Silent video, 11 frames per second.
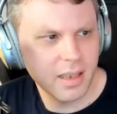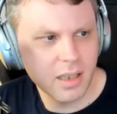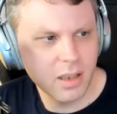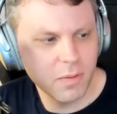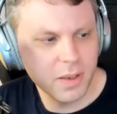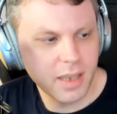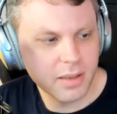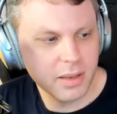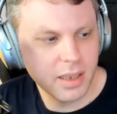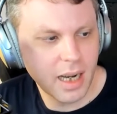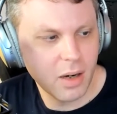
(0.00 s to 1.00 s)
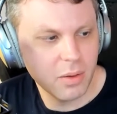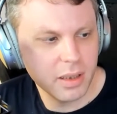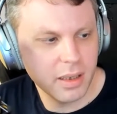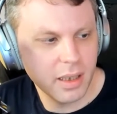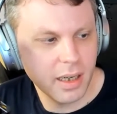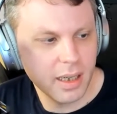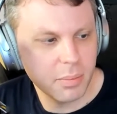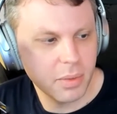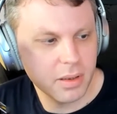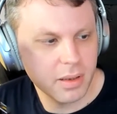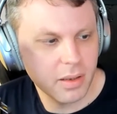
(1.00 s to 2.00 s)
don't know if it's actually out yet,
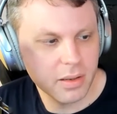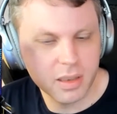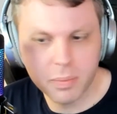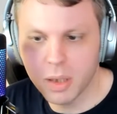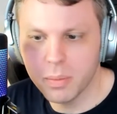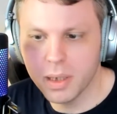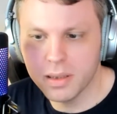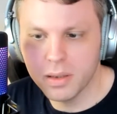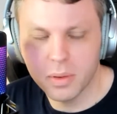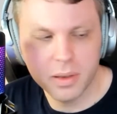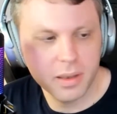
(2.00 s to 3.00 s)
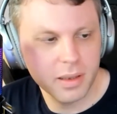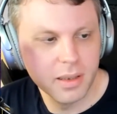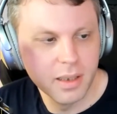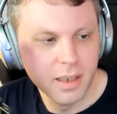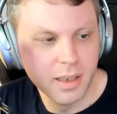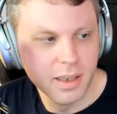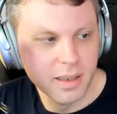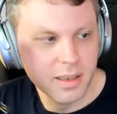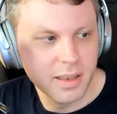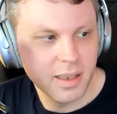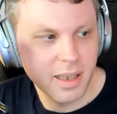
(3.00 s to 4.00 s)
but they're experimenting with it.
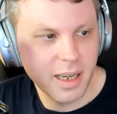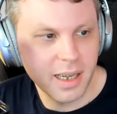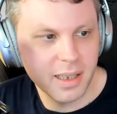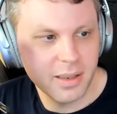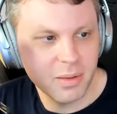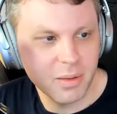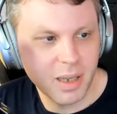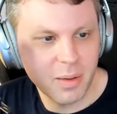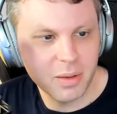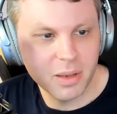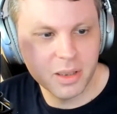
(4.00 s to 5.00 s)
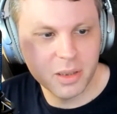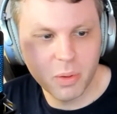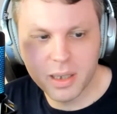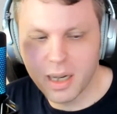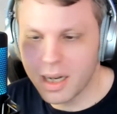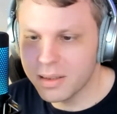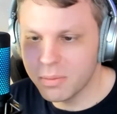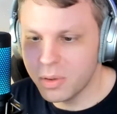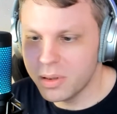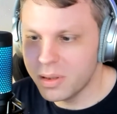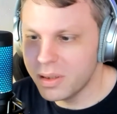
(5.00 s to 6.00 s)
And does this work?
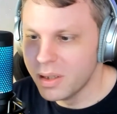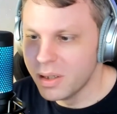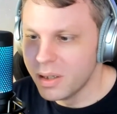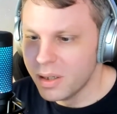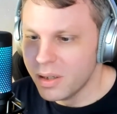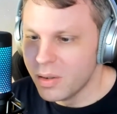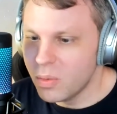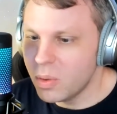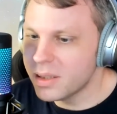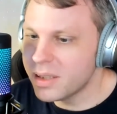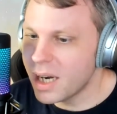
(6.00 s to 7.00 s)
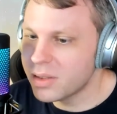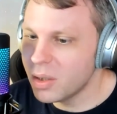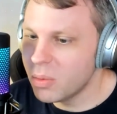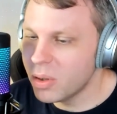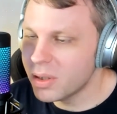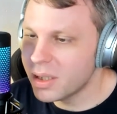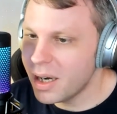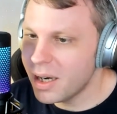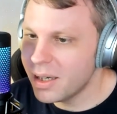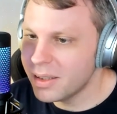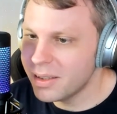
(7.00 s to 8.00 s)
Would this actually work
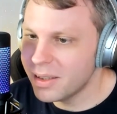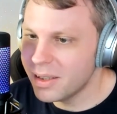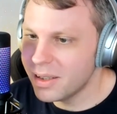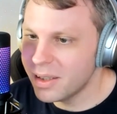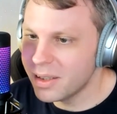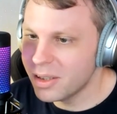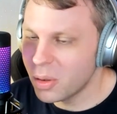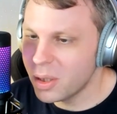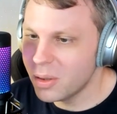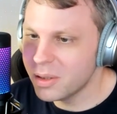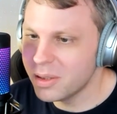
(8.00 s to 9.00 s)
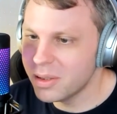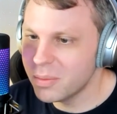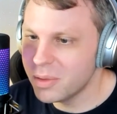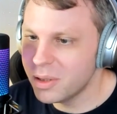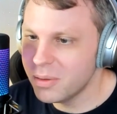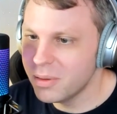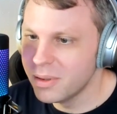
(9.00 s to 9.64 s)
on the Toyota system too?